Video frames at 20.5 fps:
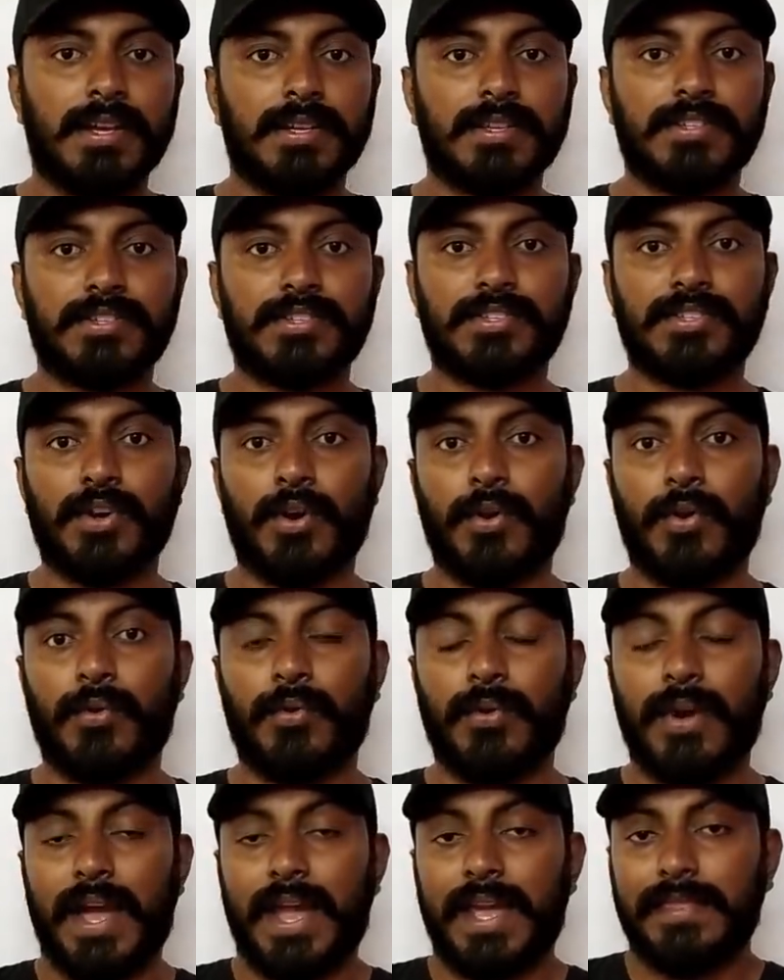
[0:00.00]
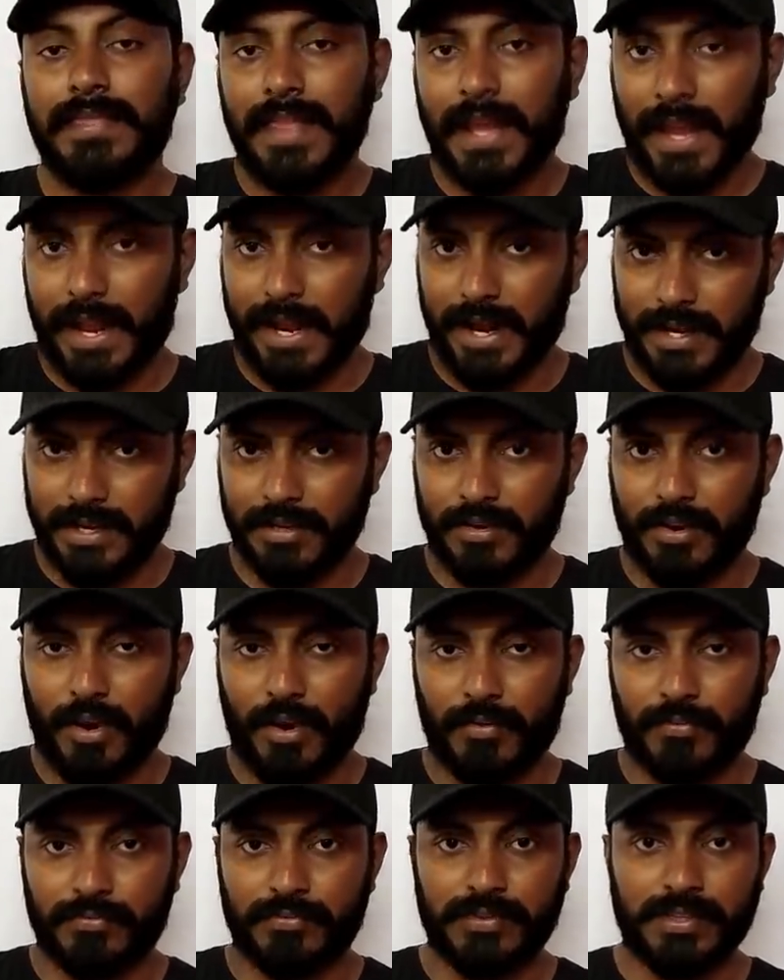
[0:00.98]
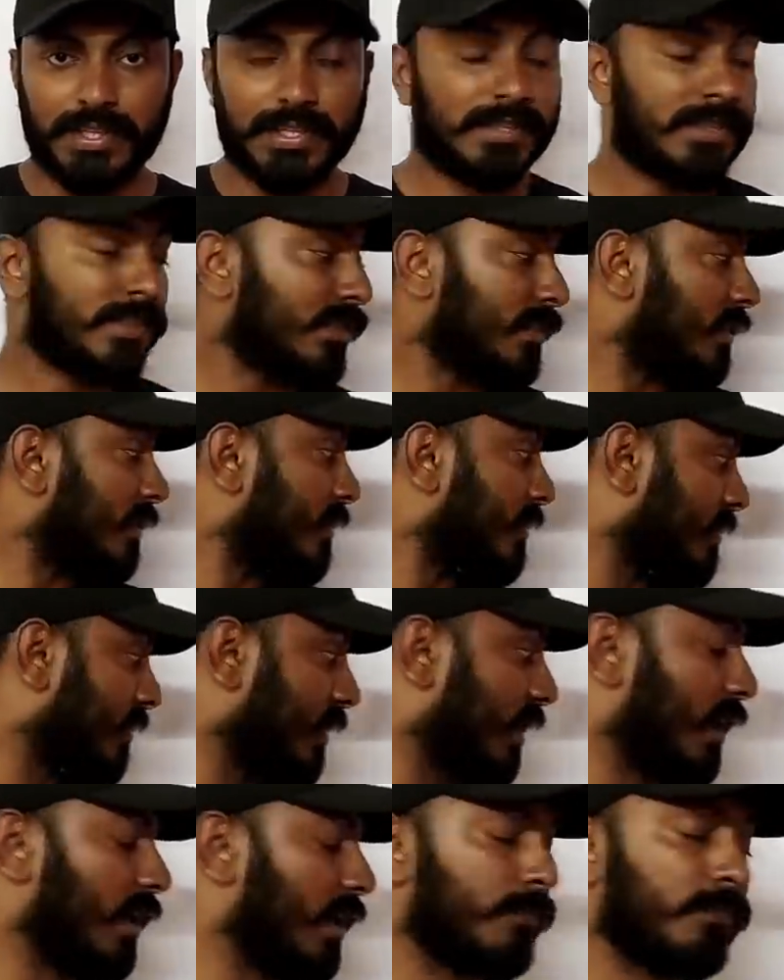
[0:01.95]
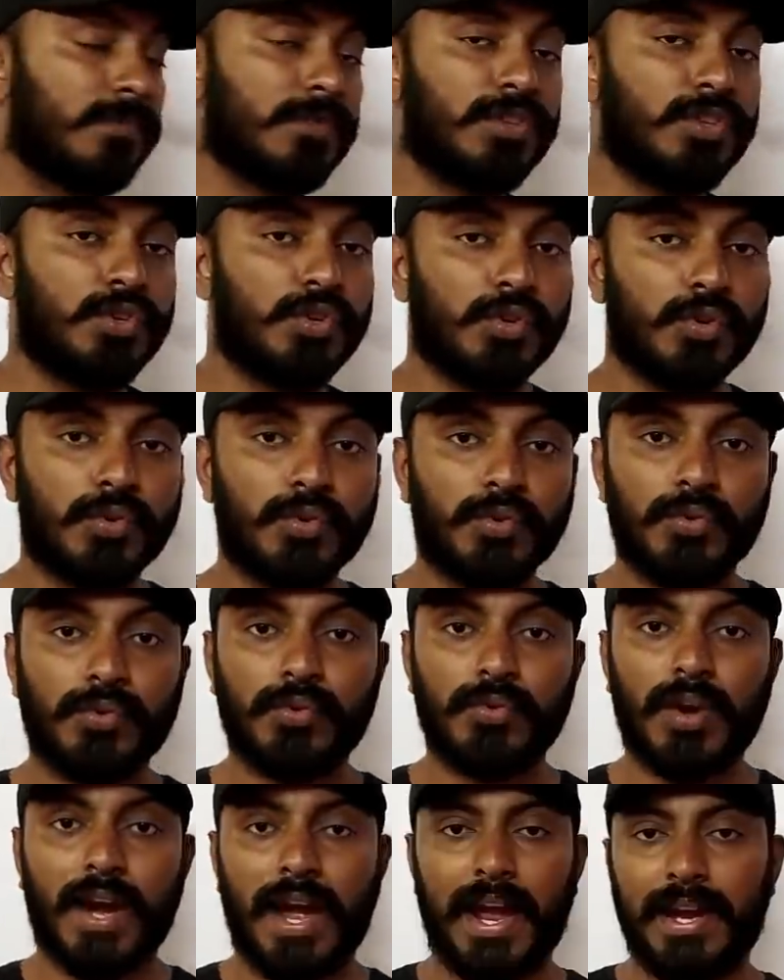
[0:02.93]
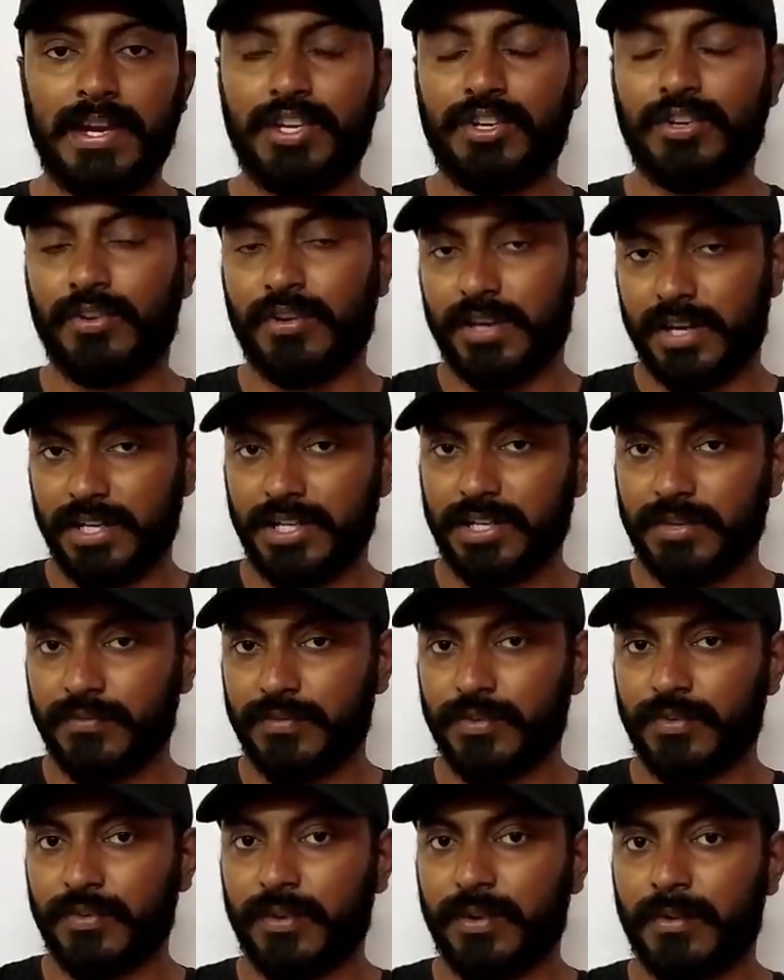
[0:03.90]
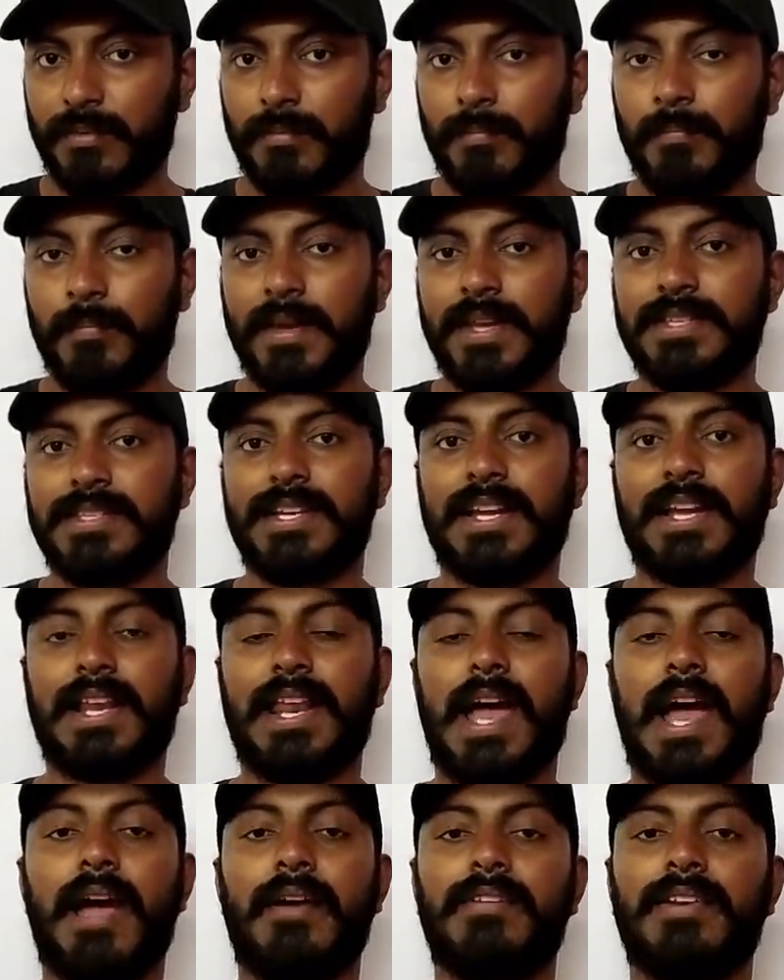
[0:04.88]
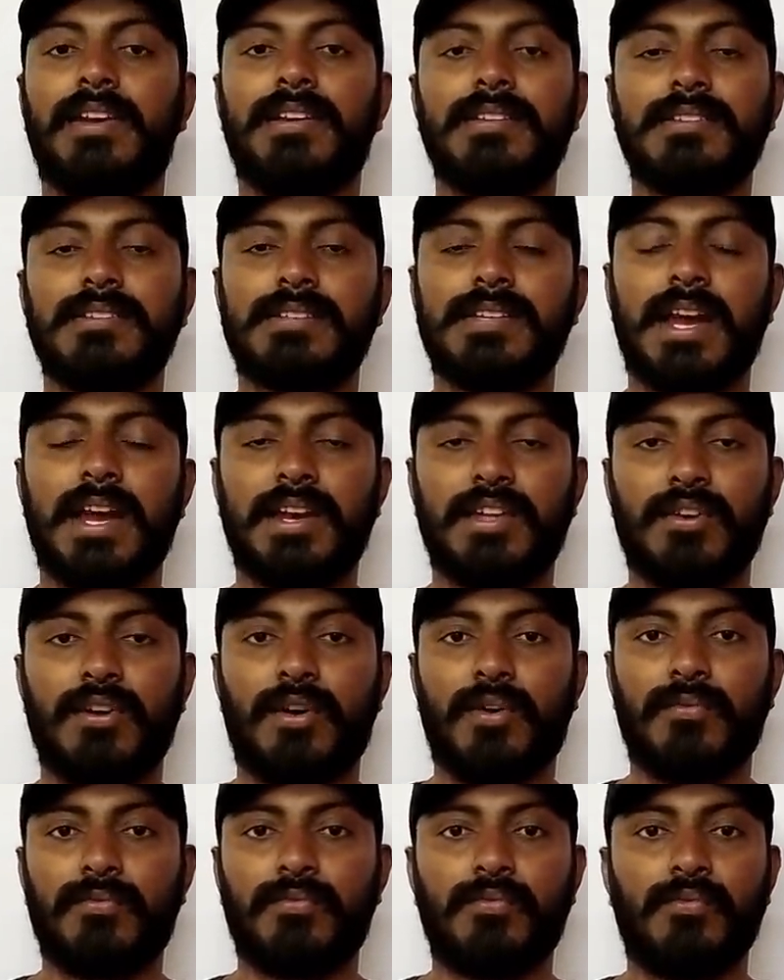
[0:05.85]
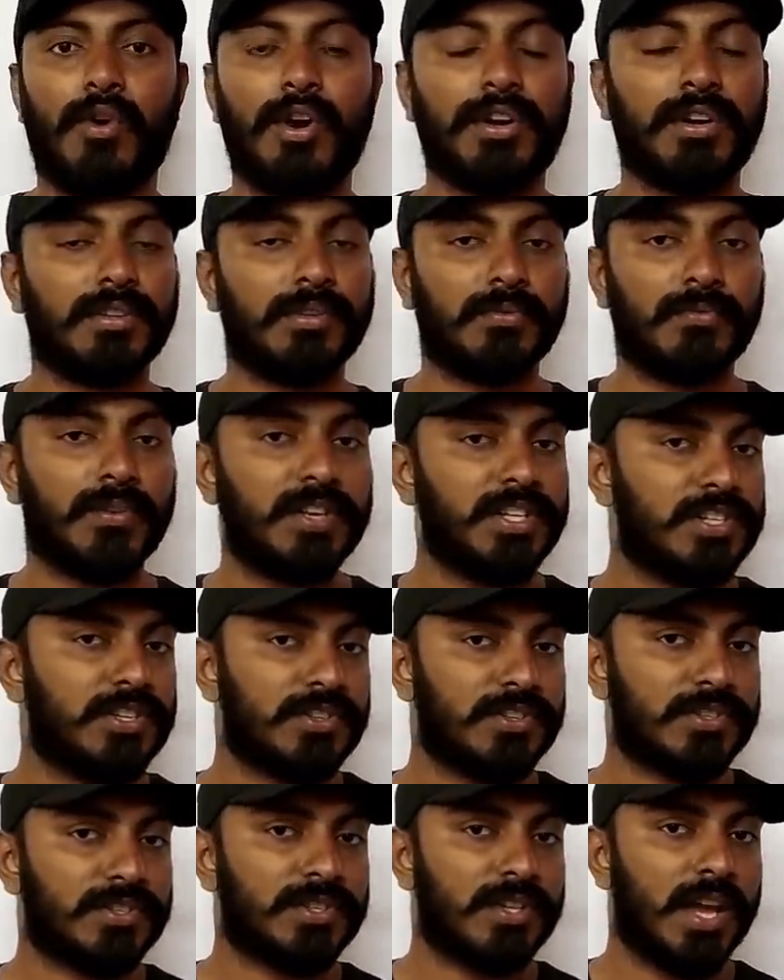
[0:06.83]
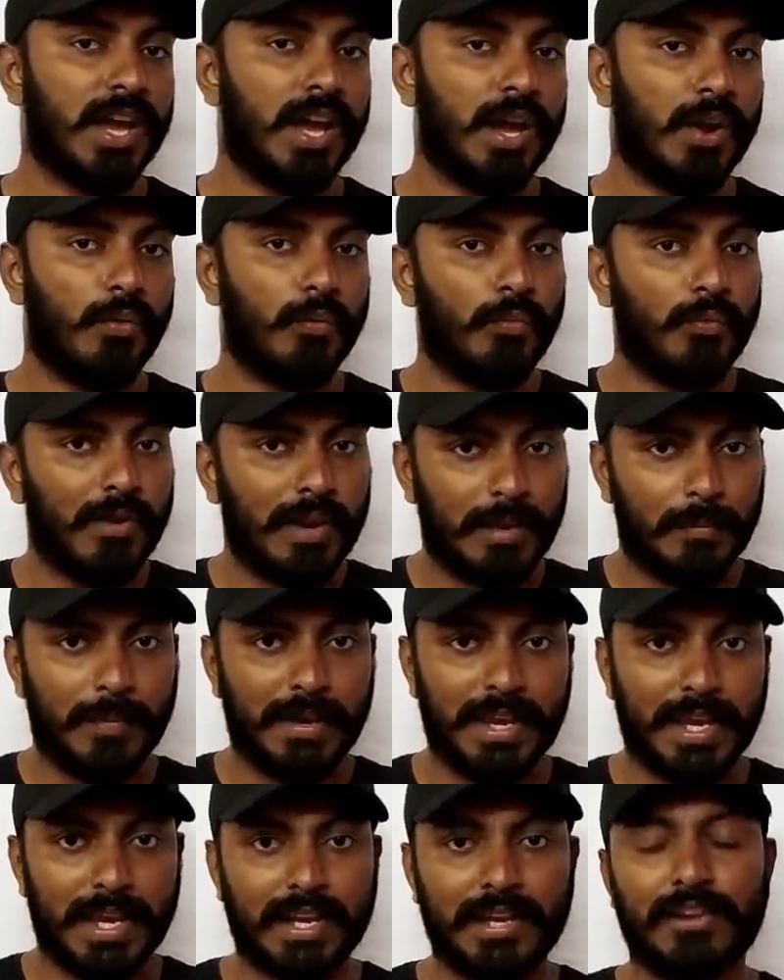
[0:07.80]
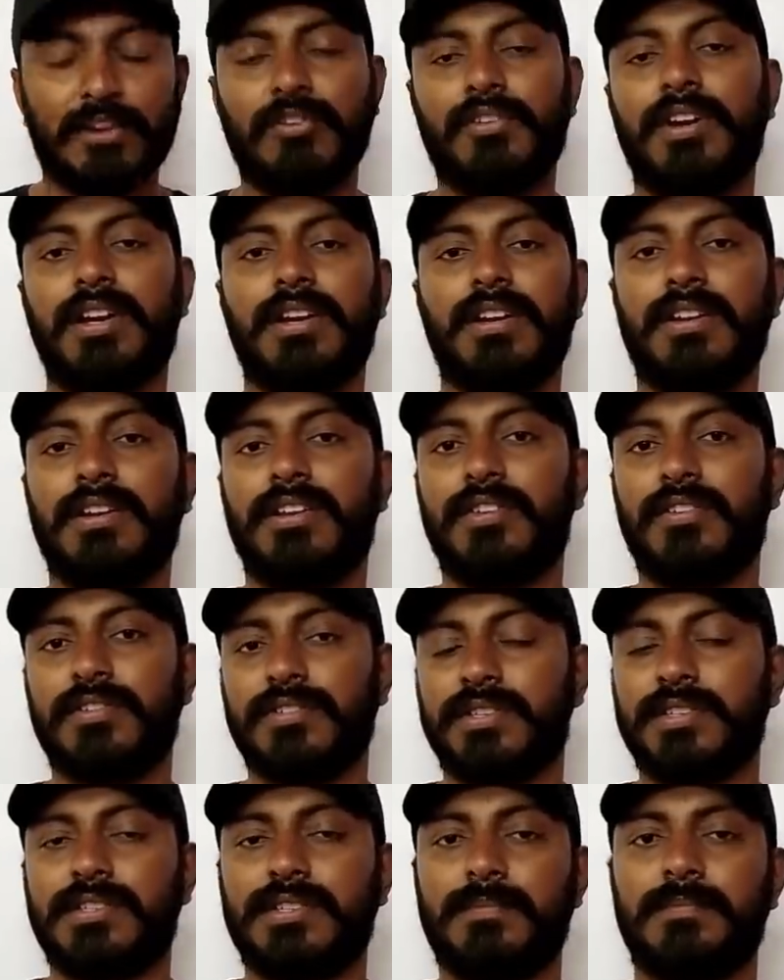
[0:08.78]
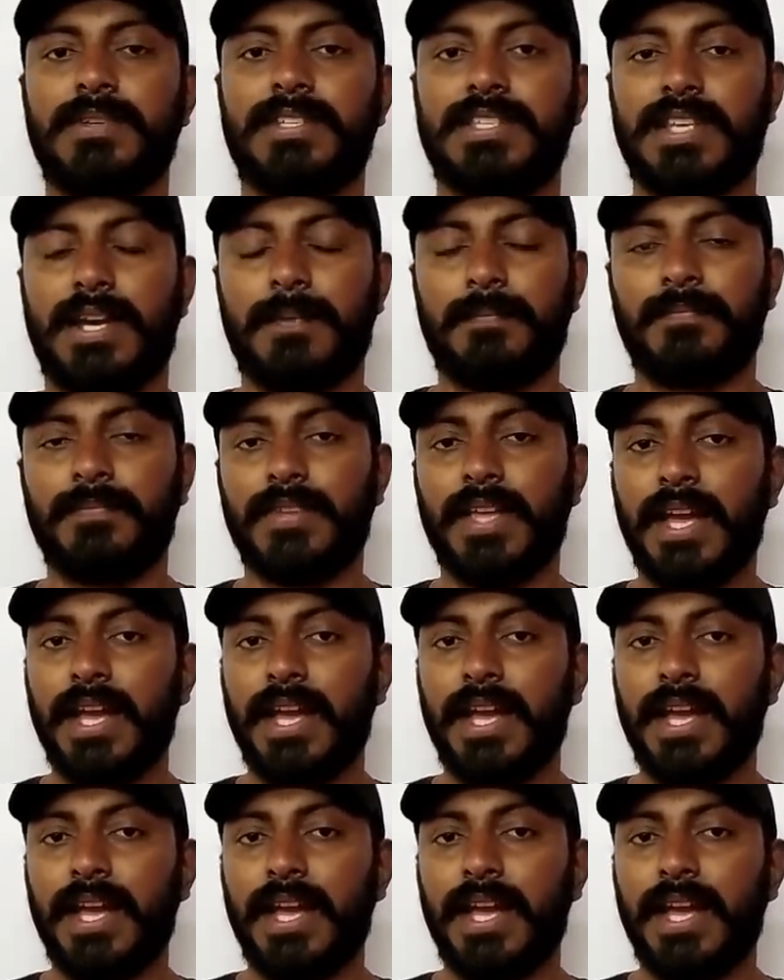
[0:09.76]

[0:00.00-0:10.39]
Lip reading: So in the end of this step, you and your interviewer basically have an understanding of what are the features will be included in your system design.